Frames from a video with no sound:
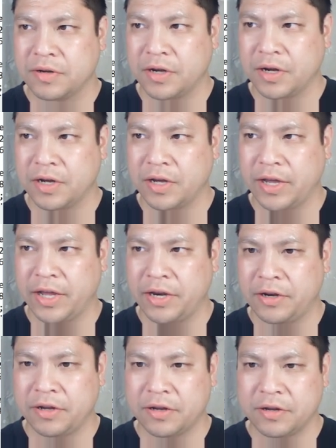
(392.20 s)

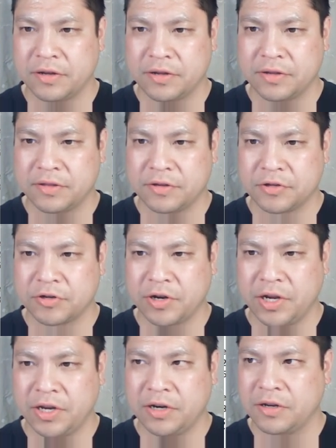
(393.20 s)
N. There's your
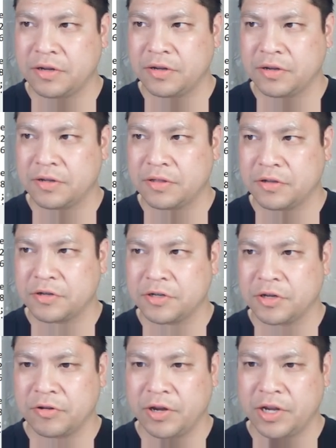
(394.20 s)
N. There's
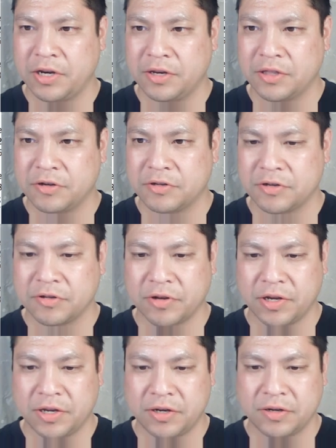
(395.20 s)
another N. There's another
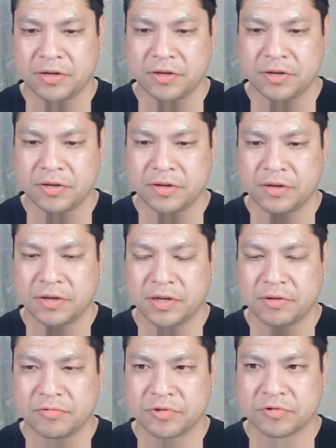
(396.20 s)
N.
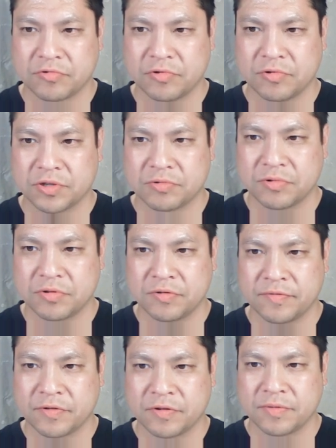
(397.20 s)
And we'll scroll this one
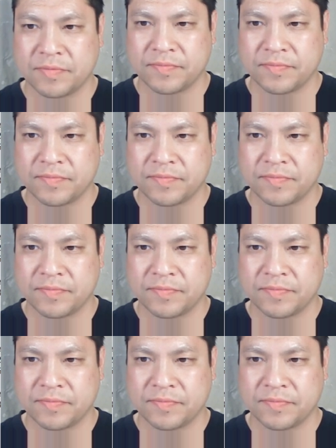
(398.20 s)
over.